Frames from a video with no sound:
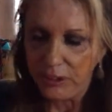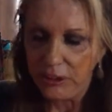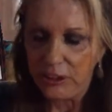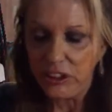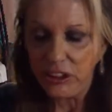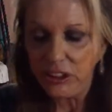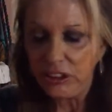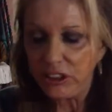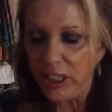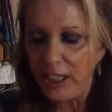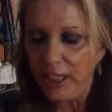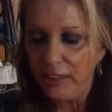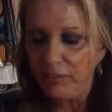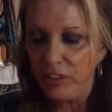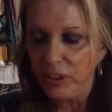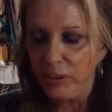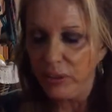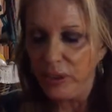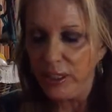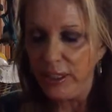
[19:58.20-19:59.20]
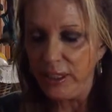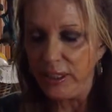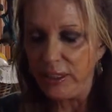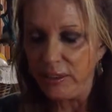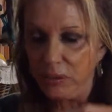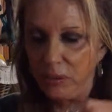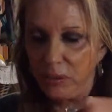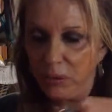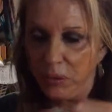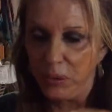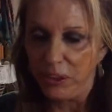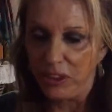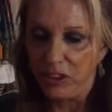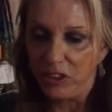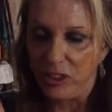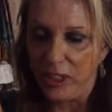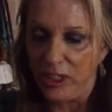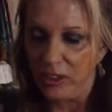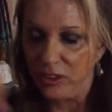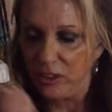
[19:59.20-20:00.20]
Geez, I have no idea what
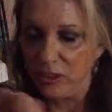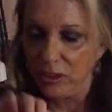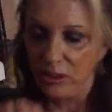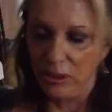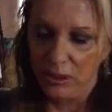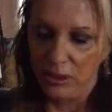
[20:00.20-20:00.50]
size.